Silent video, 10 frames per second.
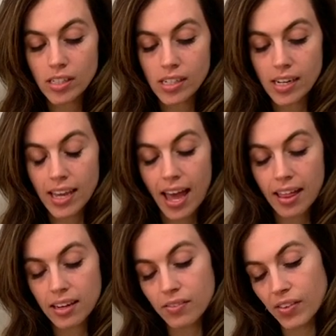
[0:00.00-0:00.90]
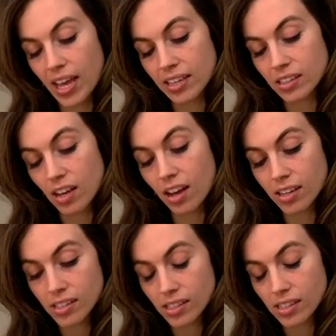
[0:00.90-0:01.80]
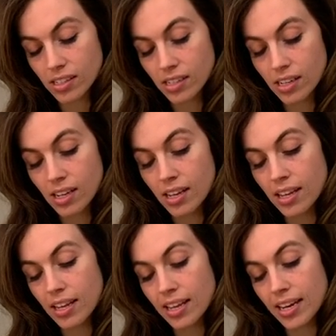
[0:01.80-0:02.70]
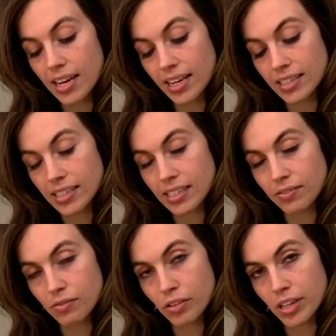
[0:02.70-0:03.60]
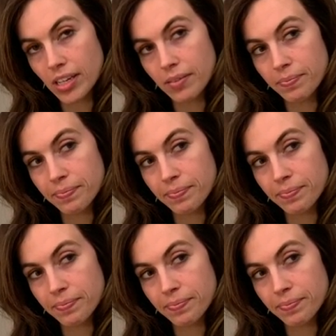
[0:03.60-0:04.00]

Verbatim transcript: did a gallon of gas cost in 1940?